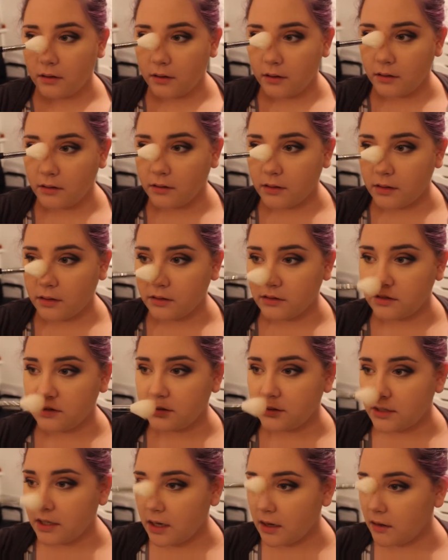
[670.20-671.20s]
And then
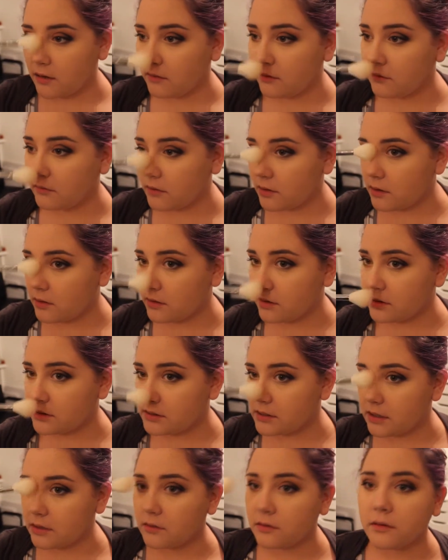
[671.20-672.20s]
just down the
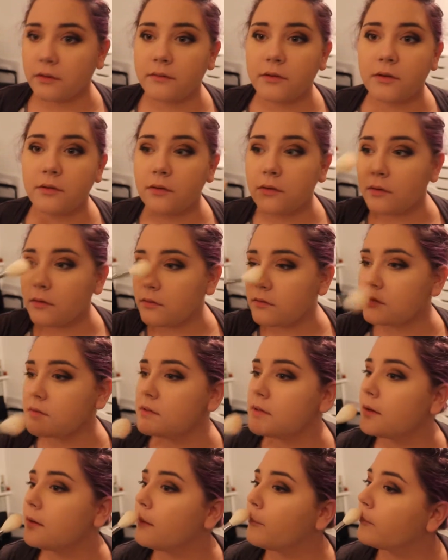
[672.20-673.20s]
center of your nose.